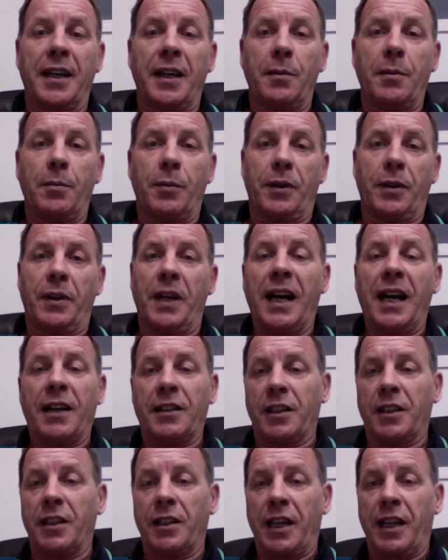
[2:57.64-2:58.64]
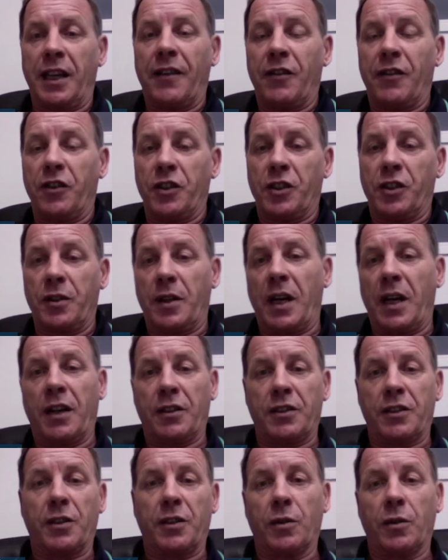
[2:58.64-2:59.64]
But the average
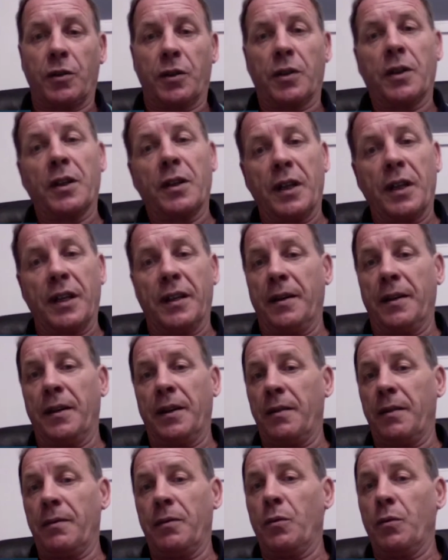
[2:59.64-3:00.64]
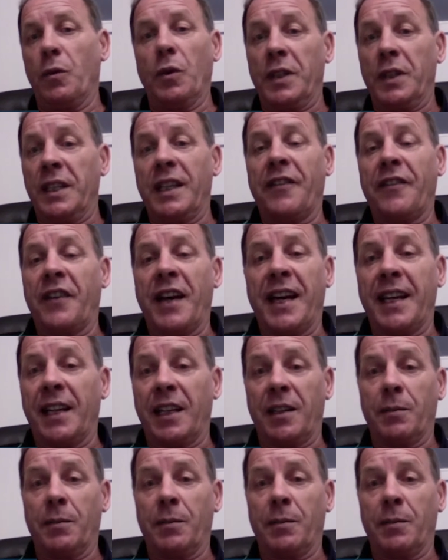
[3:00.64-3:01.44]
householder wouldn't have handled